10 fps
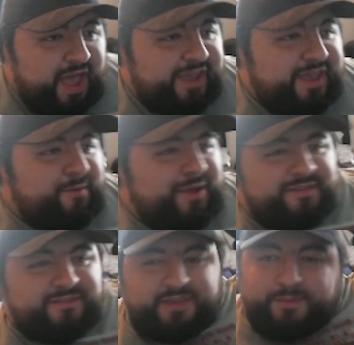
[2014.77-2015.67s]
I can't wait
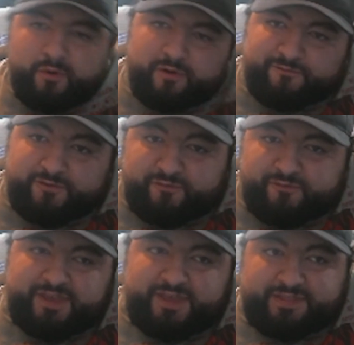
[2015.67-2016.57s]
to see more of
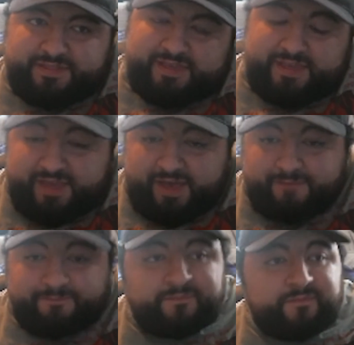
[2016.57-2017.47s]
Yuffie in
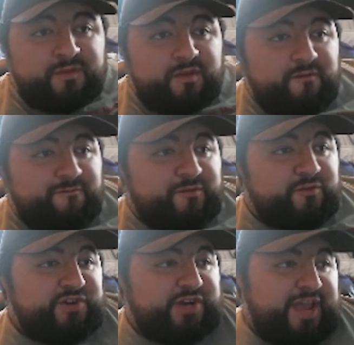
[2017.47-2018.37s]
the
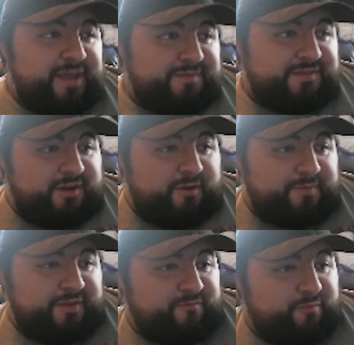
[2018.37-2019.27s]
future games. It'll
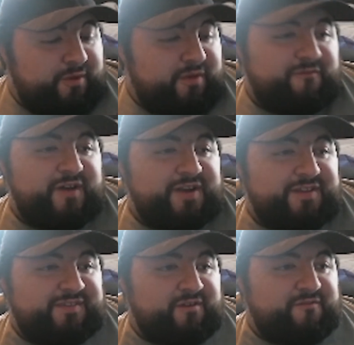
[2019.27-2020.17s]
be real fun
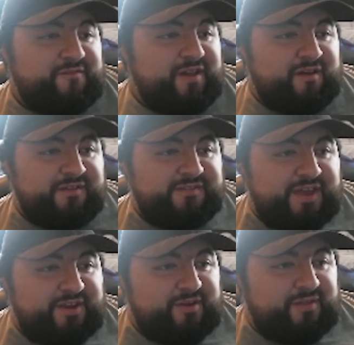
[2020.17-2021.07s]
to see her fight
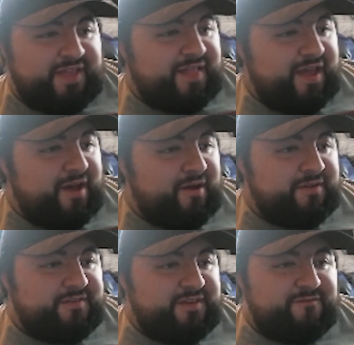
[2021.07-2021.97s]
alongside,
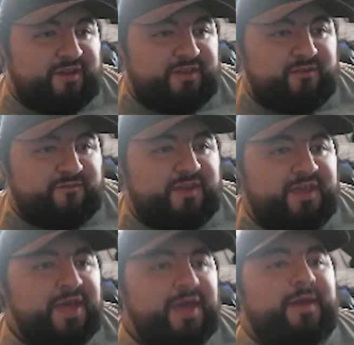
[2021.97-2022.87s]
Cloud, Tifa,
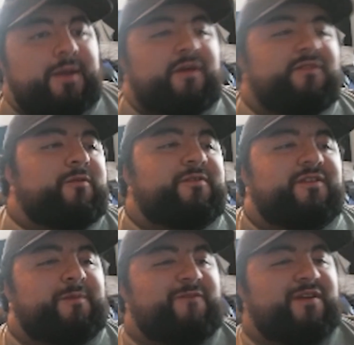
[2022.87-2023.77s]
Yuffie. It'd also
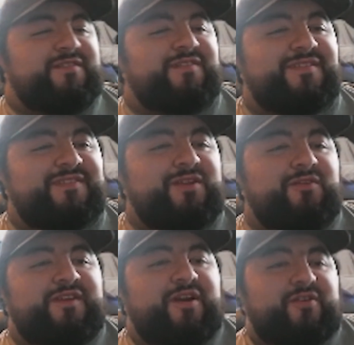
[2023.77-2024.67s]
just be fun just to see
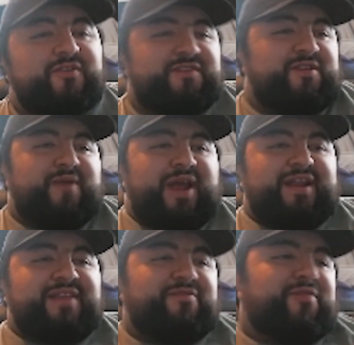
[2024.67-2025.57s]
those characters
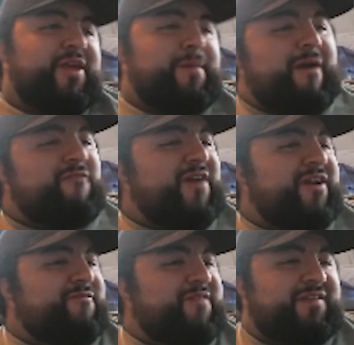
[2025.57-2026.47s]
interact. That's the thing about
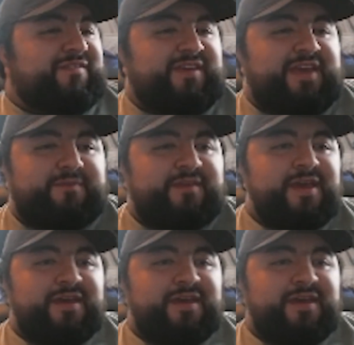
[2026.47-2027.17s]
Final Fantasy games.